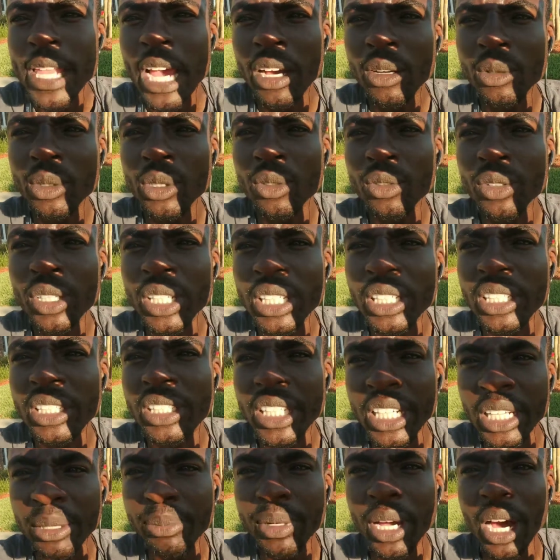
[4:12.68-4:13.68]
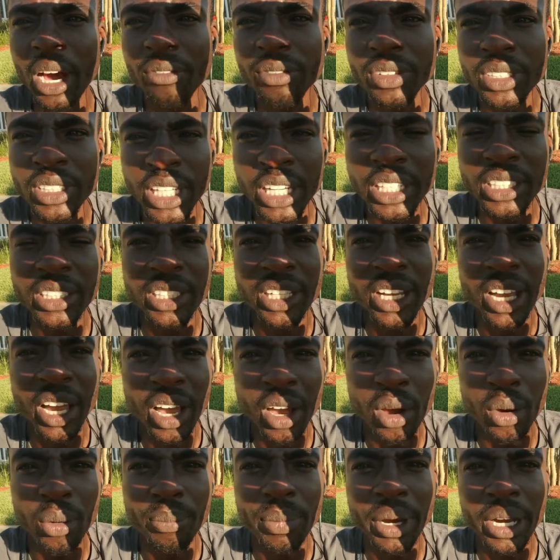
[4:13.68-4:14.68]
really deep conversation that
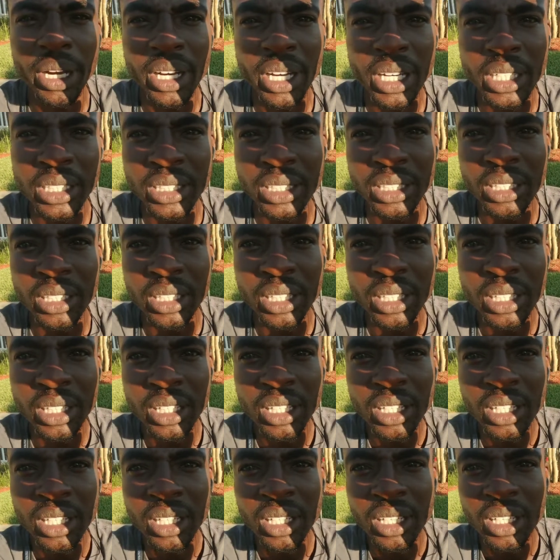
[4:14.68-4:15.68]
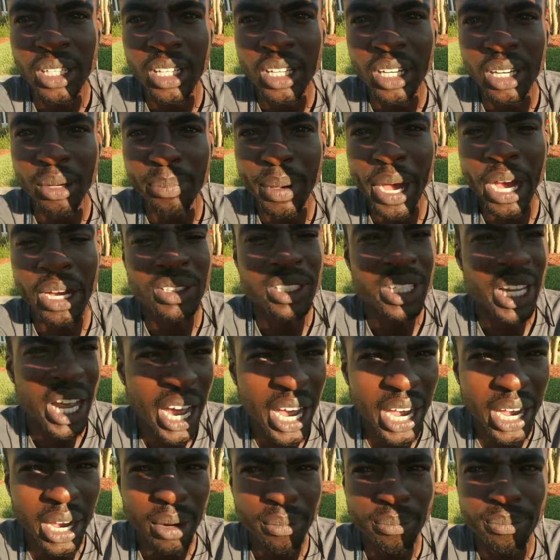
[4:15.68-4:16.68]
I had with my cousin about
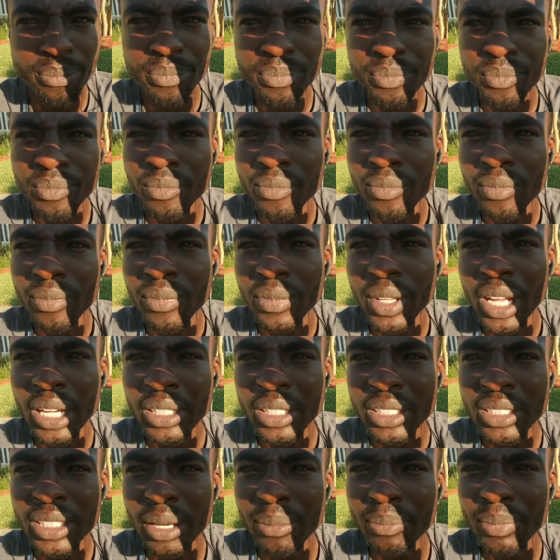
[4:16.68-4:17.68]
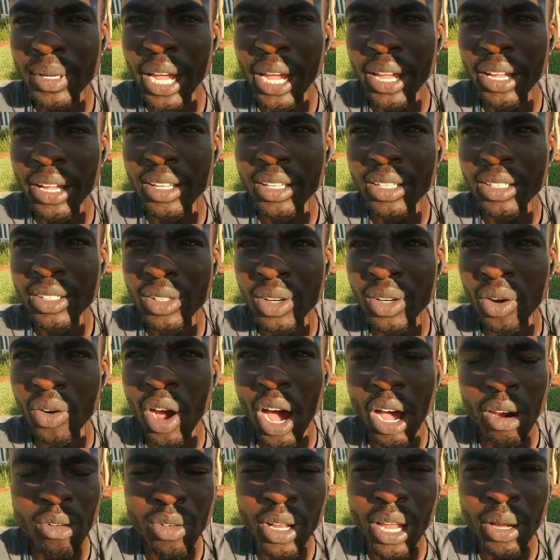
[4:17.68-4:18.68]
time. Because I'm like, I
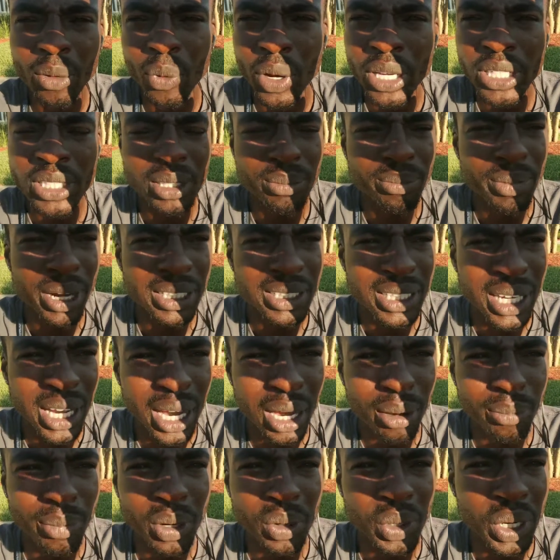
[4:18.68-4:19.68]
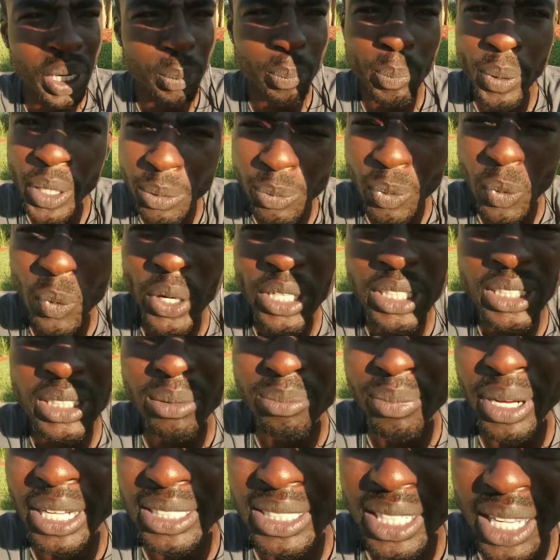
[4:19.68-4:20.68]
don't like wasting my time. I don't like people
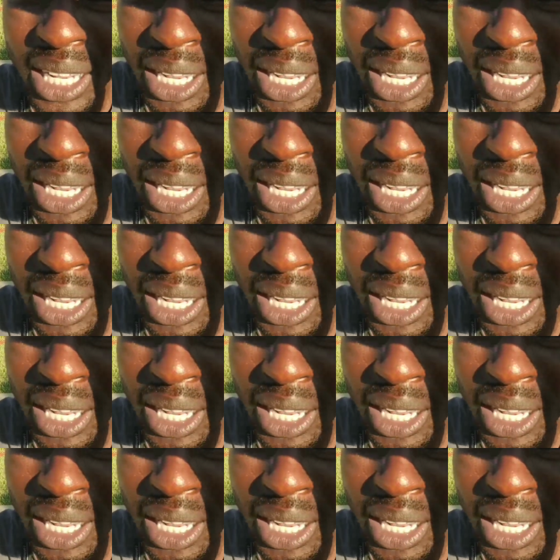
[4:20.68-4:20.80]
wasting my